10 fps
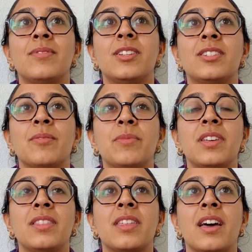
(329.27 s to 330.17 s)

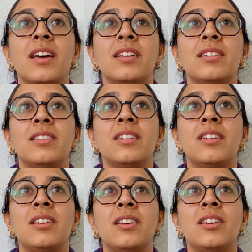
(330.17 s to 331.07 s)
something that
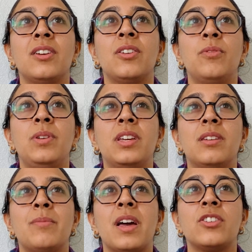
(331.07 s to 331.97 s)
we can
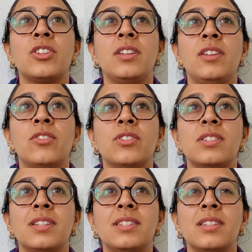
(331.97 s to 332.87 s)
imagine either
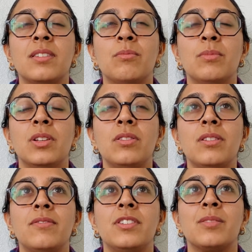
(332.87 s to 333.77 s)
sits in the middle
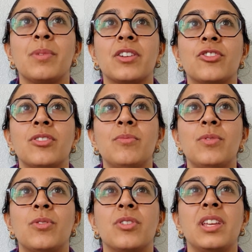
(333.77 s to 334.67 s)
of the spectrum
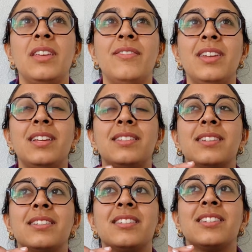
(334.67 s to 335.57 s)
or even
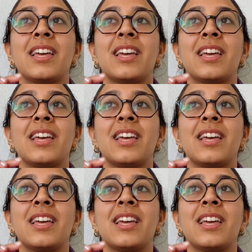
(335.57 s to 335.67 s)
exists